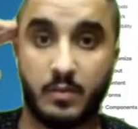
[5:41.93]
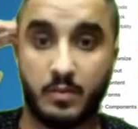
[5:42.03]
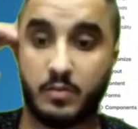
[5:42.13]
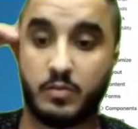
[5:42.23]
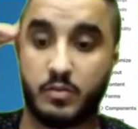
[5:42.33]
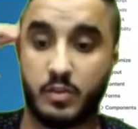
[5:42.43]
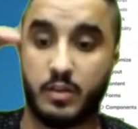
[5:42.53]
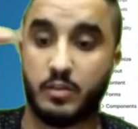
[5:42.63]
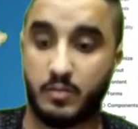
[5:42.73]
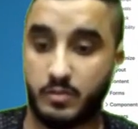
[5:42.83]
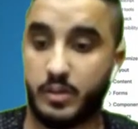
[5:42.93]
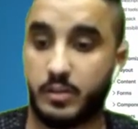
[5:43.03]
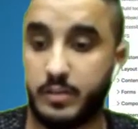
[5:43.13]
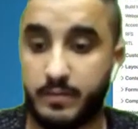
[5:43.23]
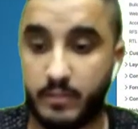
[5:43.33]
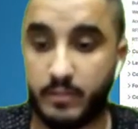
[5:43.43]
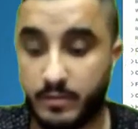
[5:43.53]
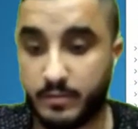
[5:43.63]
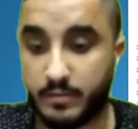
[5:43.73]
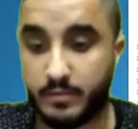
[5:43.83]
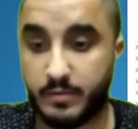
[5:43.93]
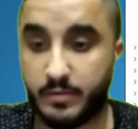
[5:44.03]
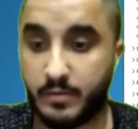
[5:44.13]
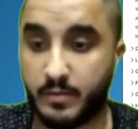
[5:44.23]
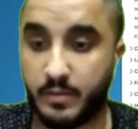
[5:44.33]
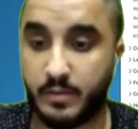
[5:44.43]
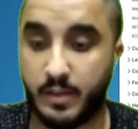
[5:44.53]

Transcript: Sure, definitely. Thank you.